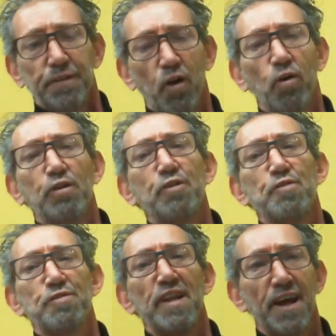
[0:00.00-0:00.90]
They all
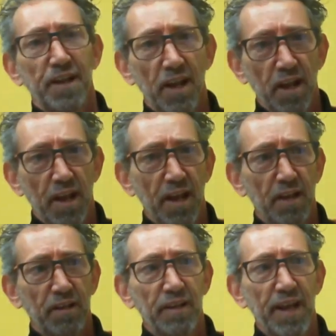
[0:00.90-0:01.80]
use lead
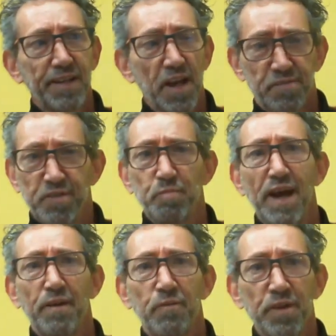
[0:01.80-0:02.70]
acid
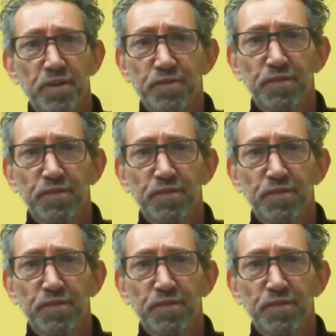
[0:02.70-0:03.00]
batteries,